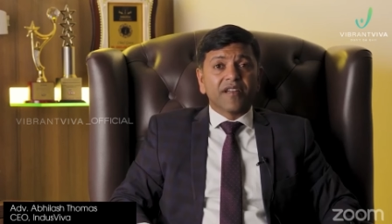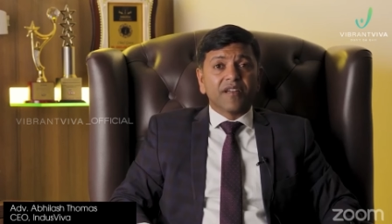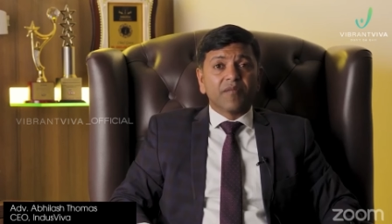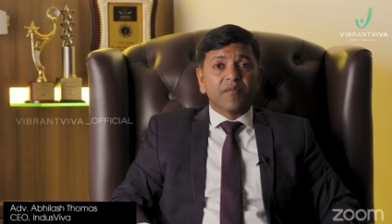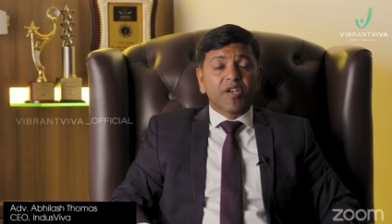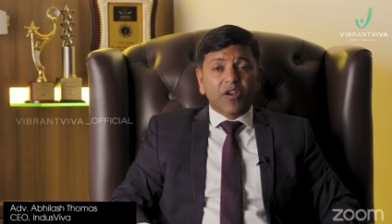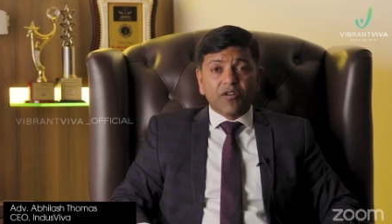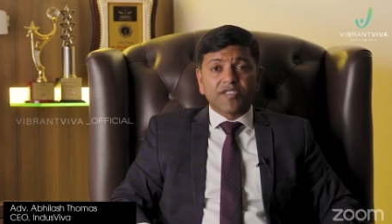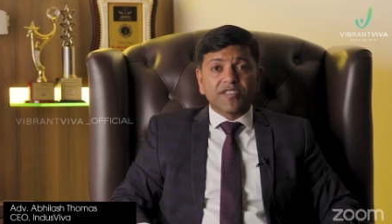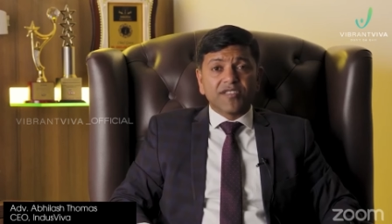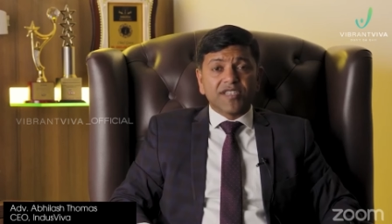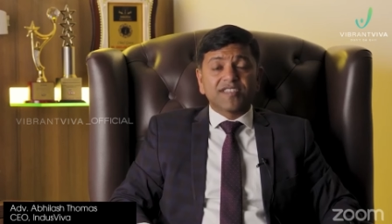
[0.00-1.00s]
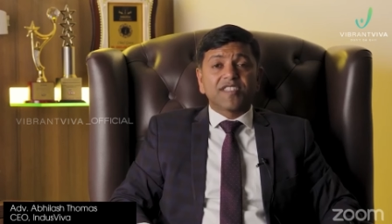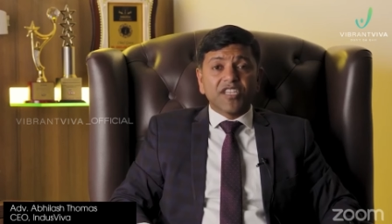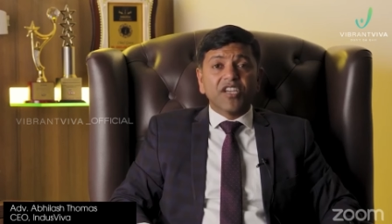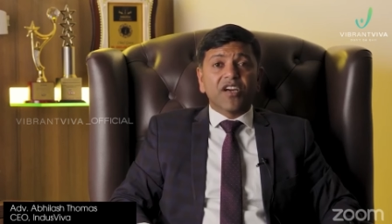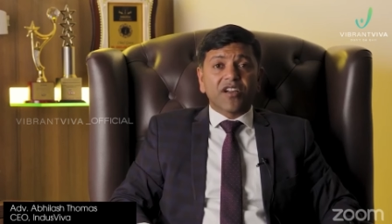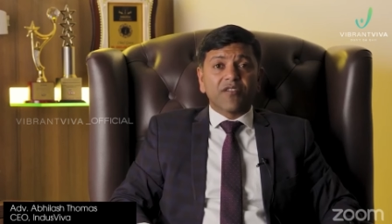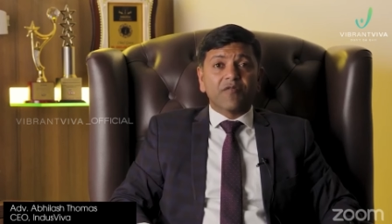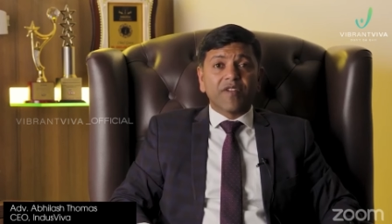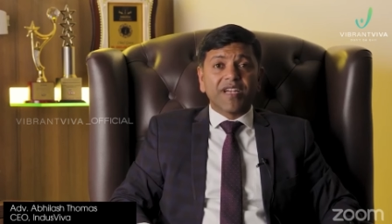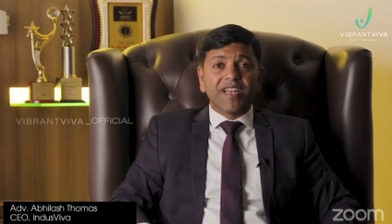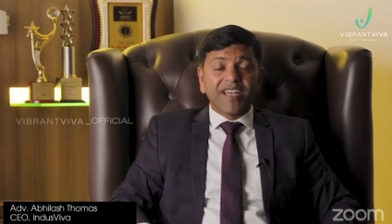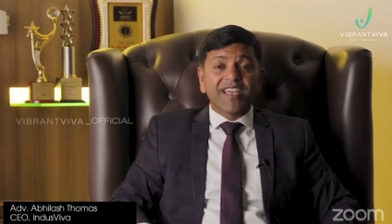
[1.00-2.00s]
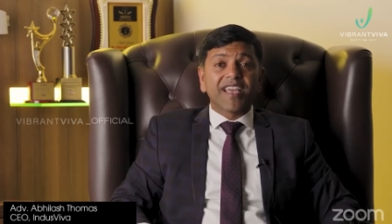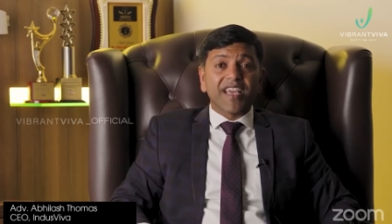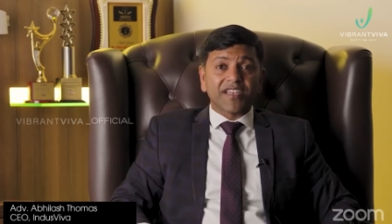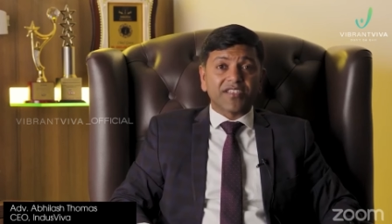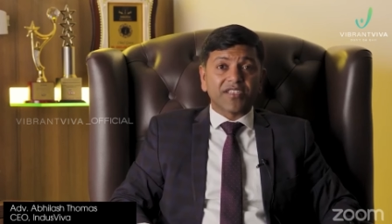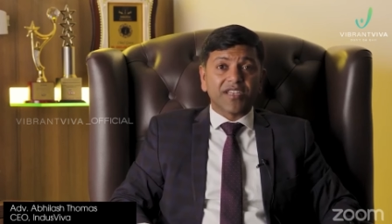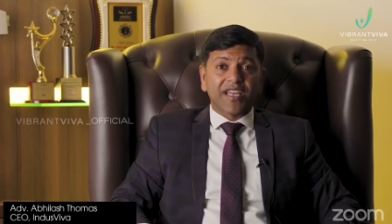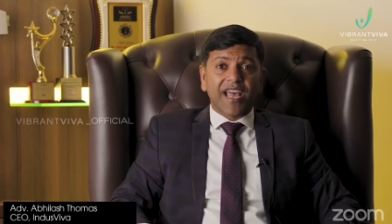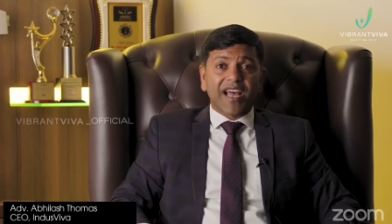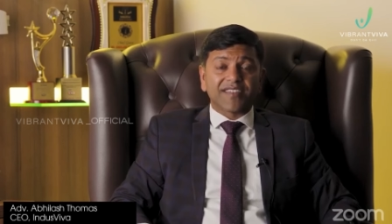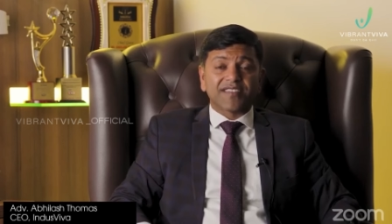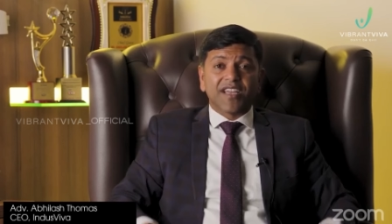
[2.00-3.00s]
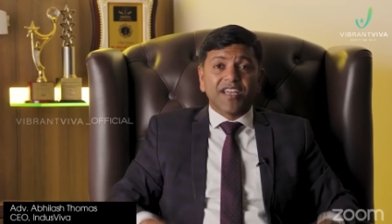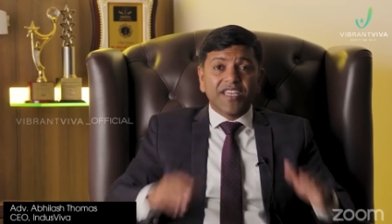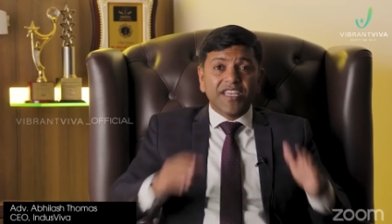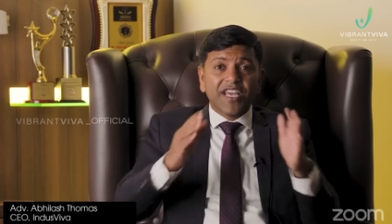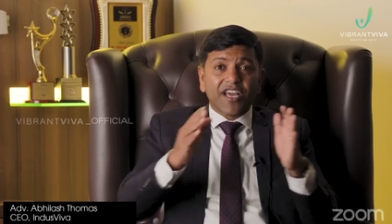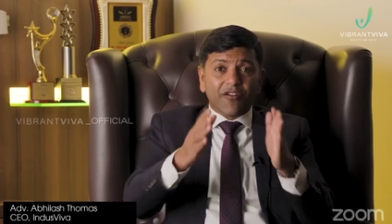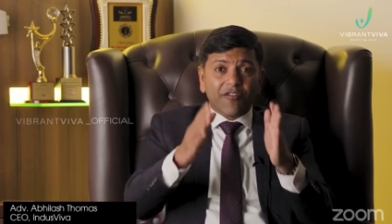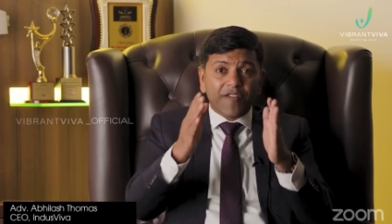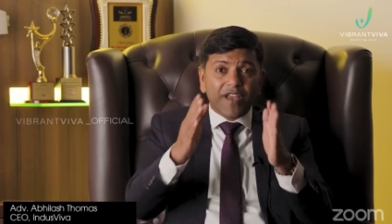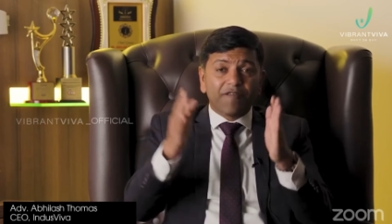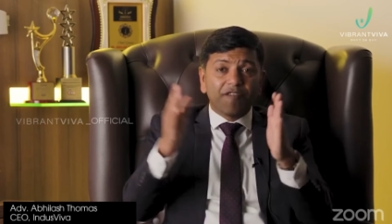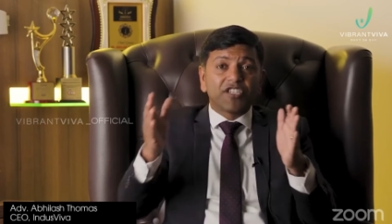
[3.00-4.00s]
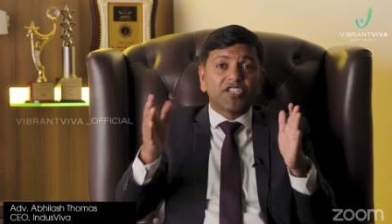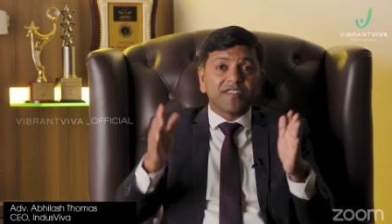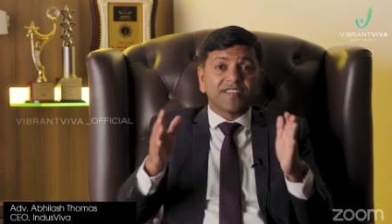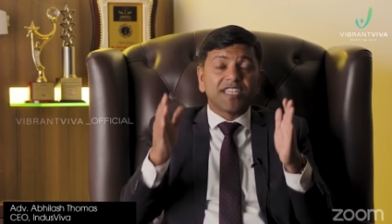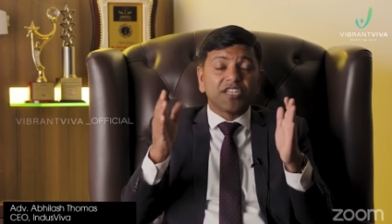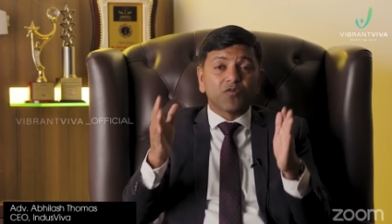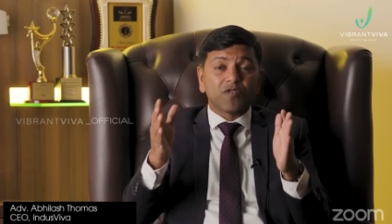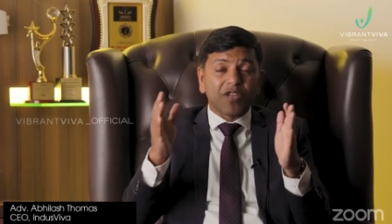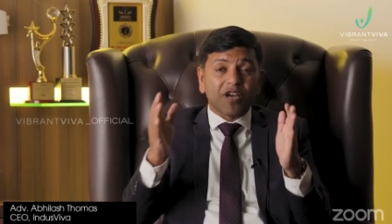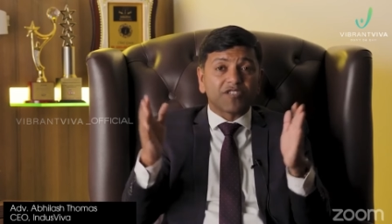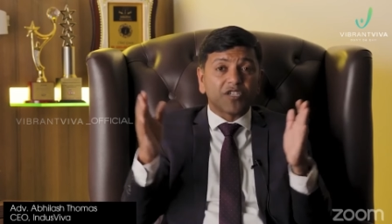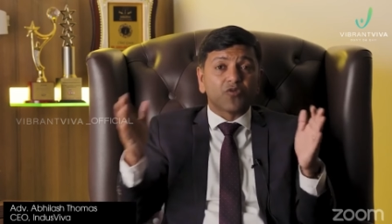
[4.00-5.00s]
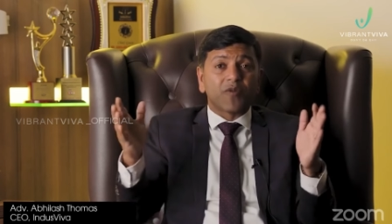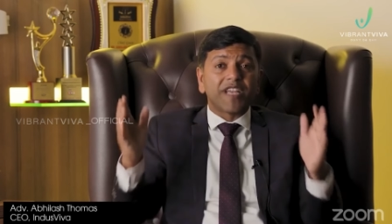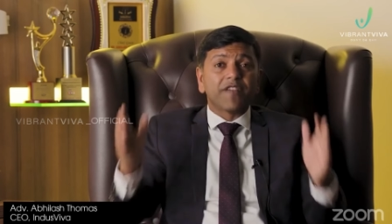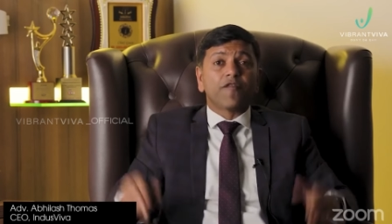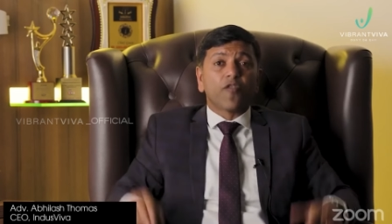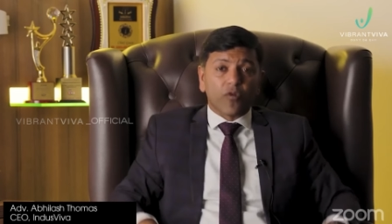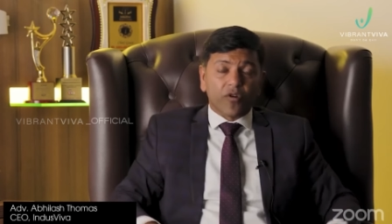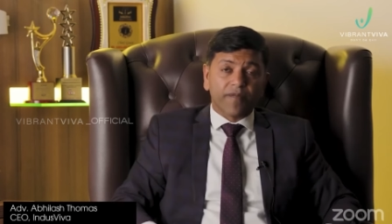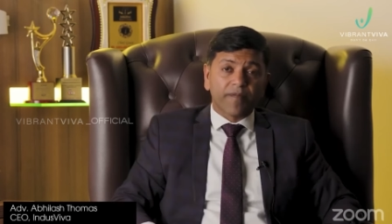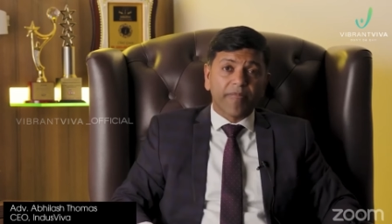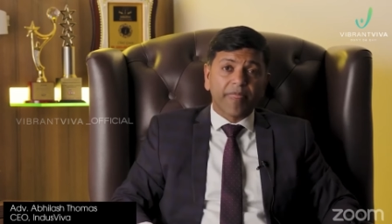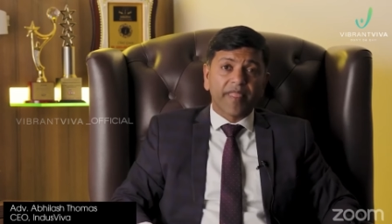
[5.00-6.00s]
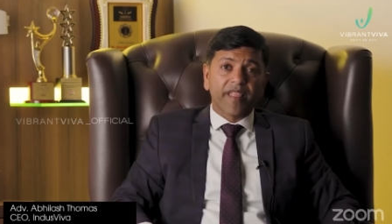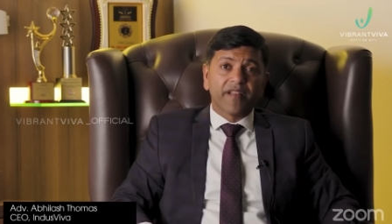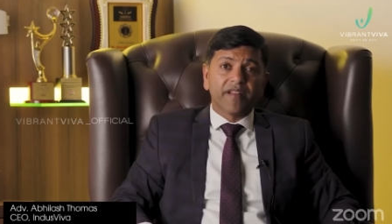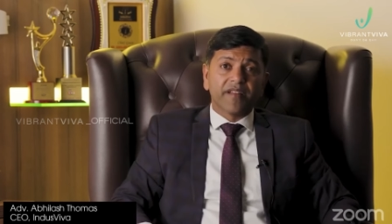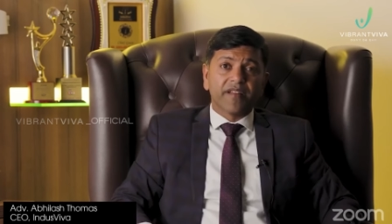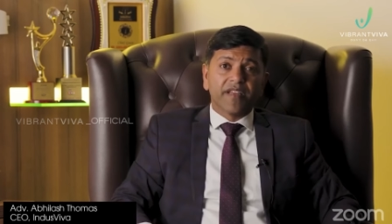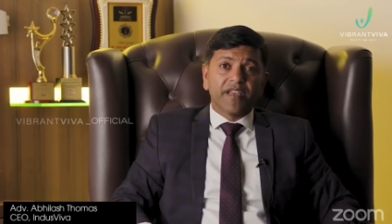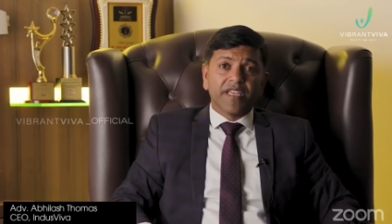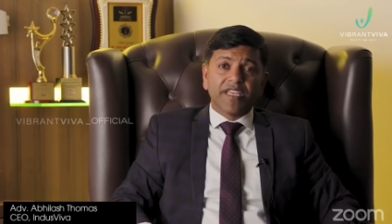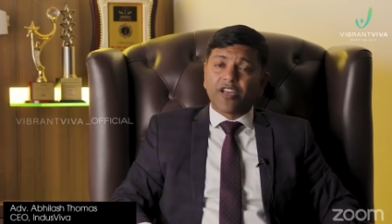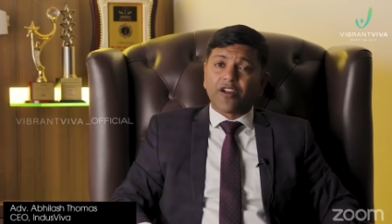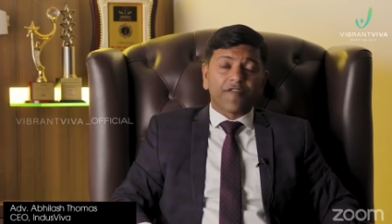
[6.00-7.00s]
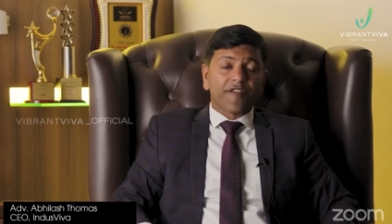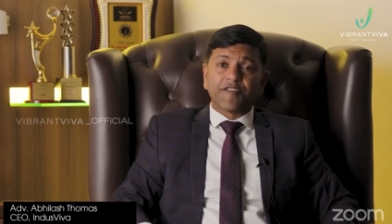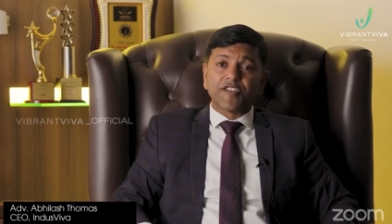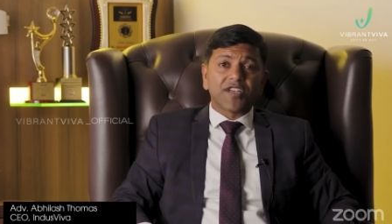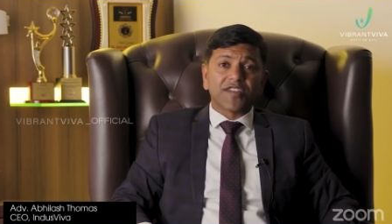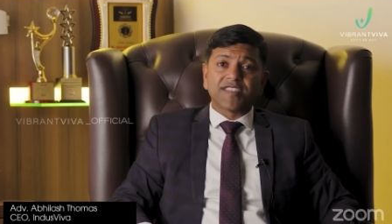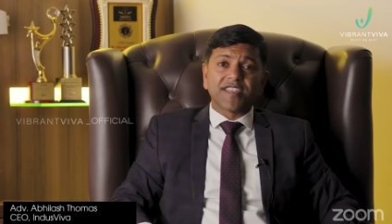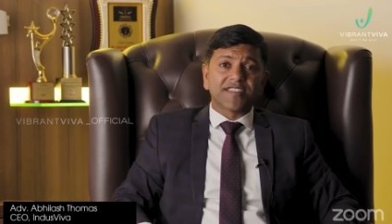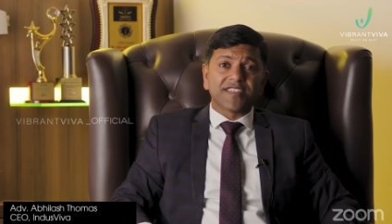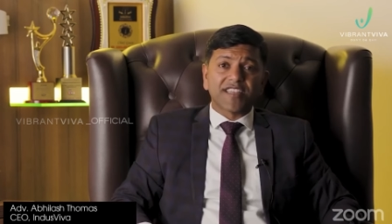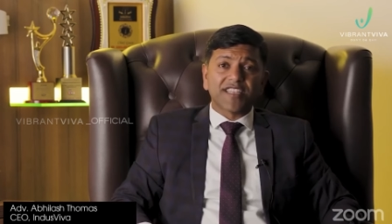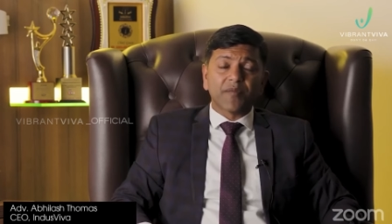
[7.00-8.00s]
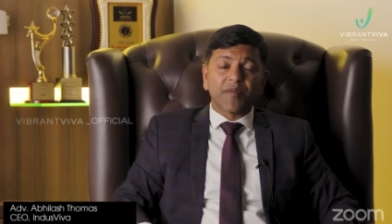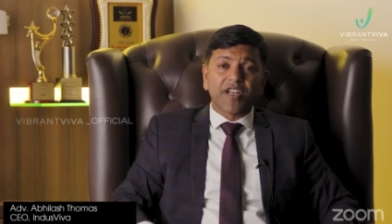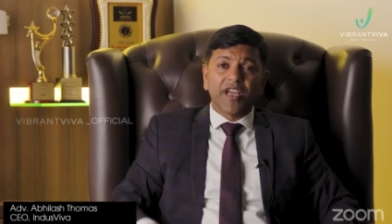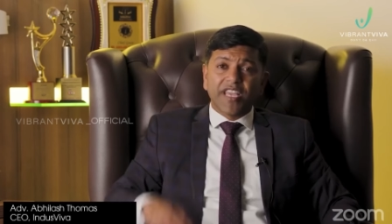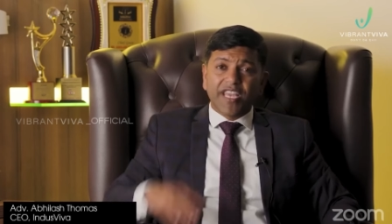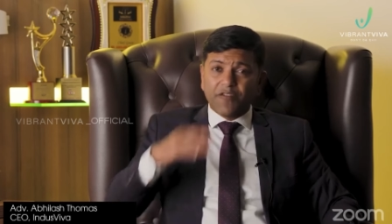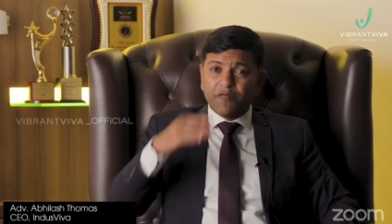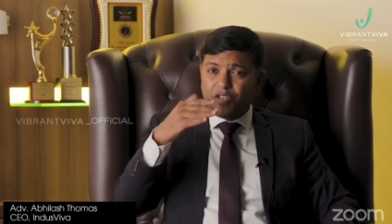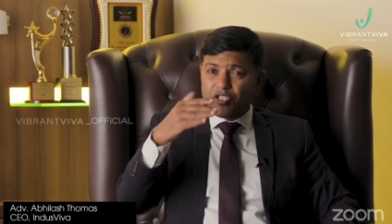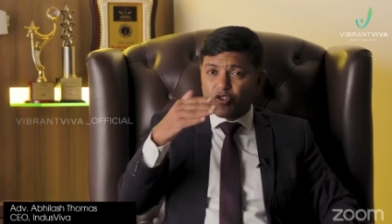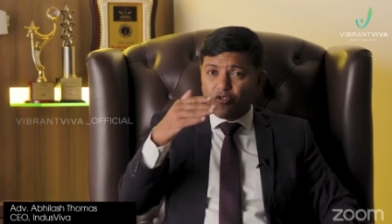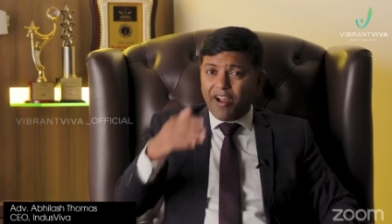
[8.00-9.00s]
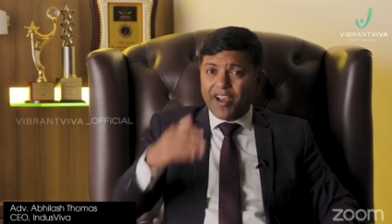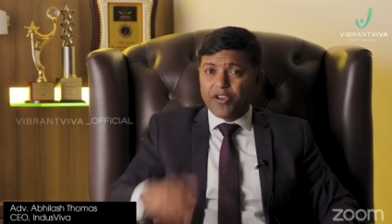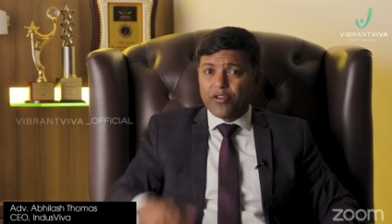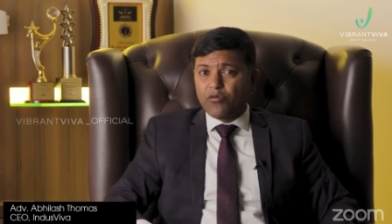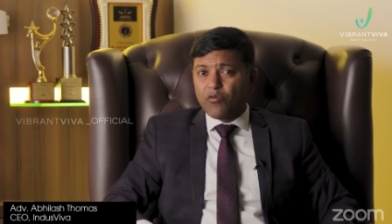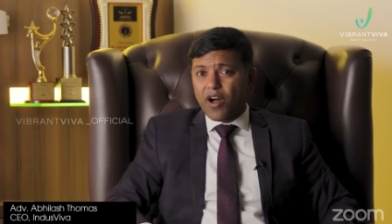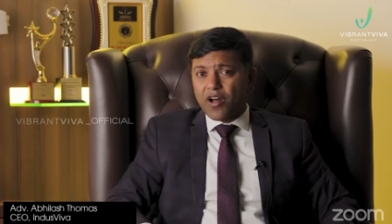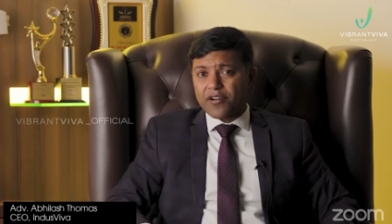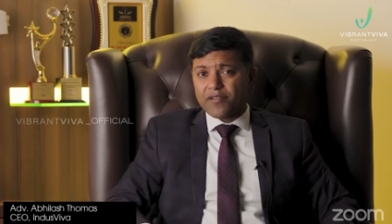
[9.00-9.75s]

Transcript: because this year we dedicate as year of efficiency 2024 year of efficiency is nothing but in which rank you are